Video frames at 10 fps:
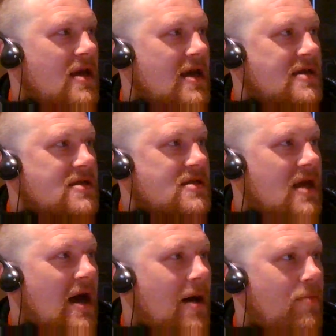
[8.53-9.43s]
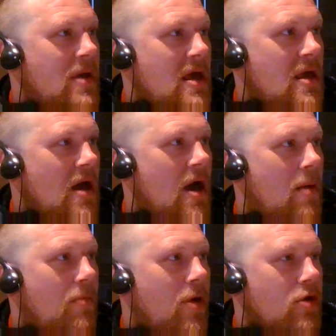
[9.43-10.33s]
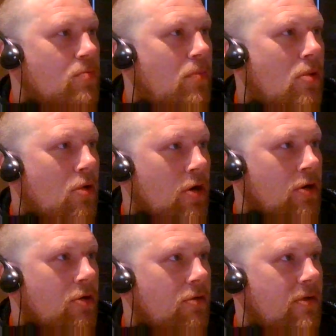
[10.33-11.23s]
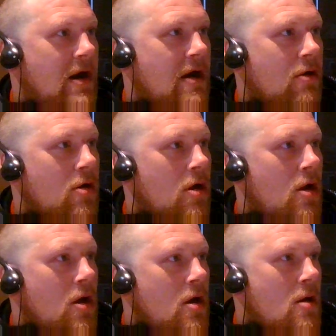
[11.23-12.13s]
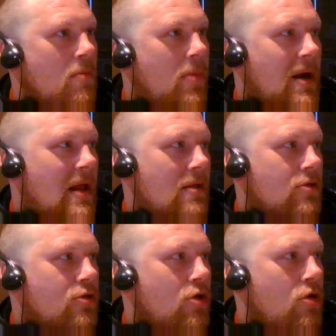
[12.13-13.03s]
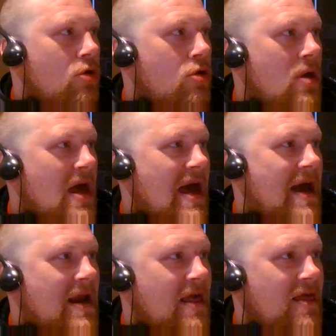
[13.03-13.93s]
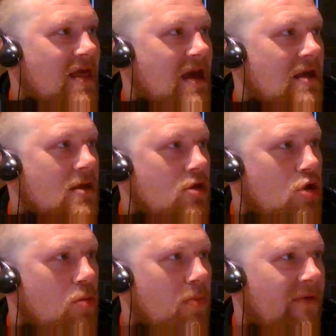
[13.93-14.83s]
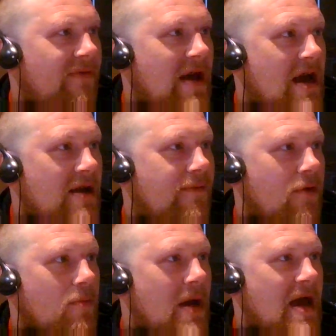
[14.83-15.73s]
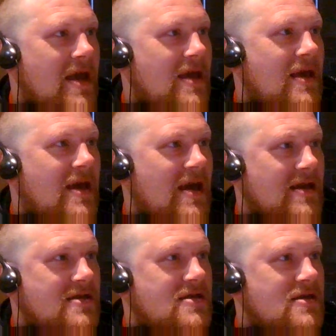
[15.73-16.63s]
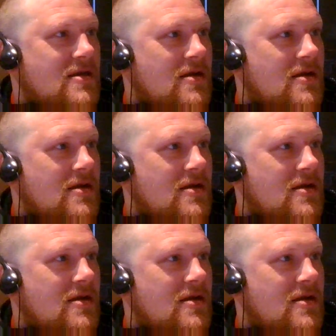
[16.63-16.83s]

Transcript: isn't happy about porn career, but I'll do anything to provide for my kids."